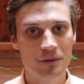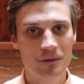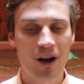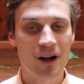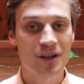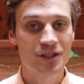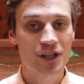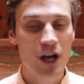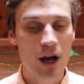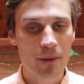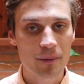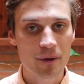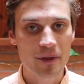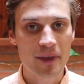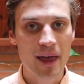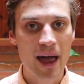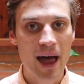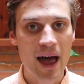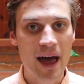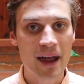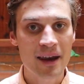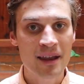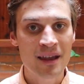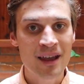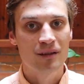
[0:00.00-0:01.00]
On top of
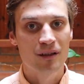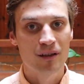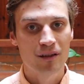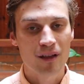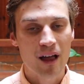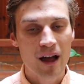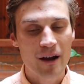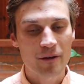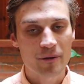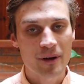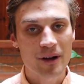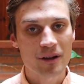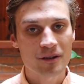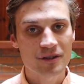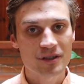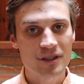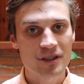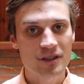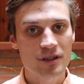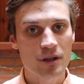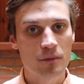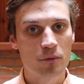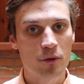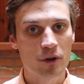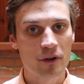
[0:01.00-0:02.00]
that, the light rail
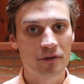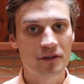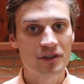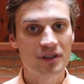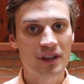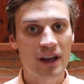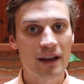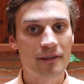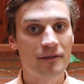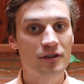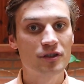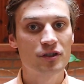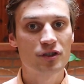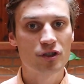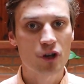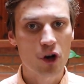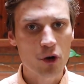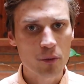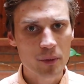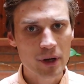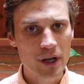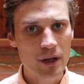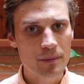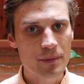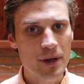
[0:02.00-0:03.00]
system would have saved
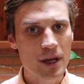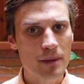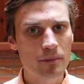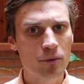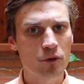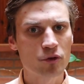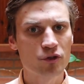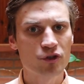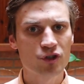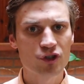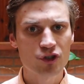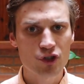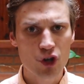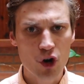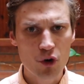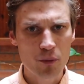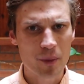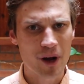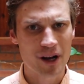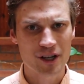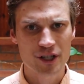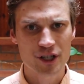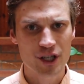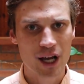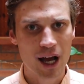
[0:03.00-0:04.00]
so many people so
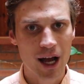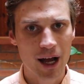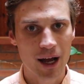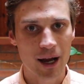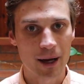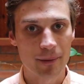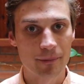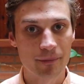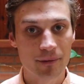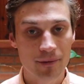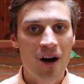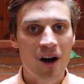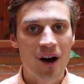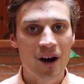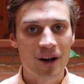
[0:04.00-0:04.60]
much time.